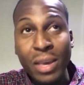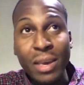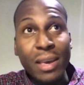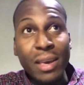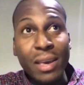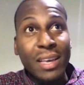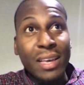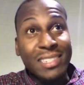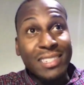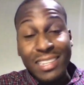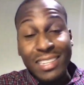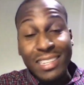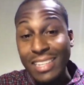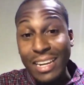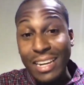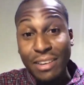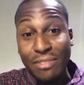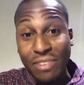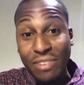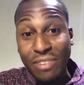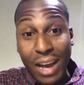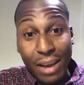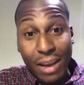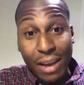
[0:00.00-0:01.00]
six ninety
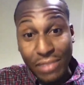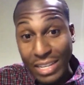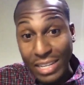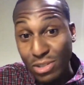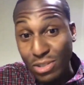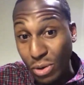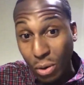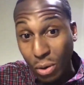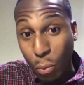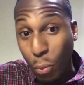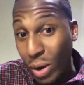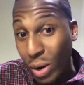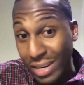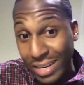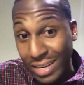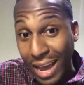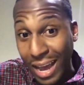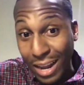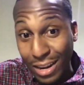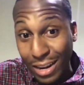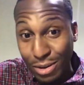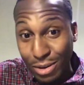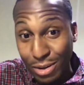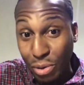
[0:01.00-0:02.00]
five. I sold a one
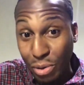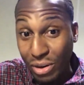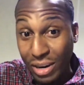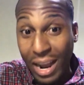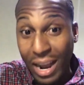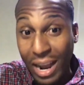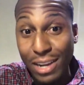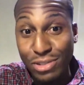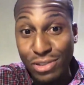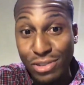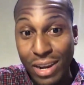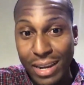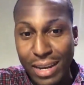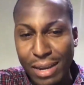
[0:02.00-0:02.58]
dollar per contract.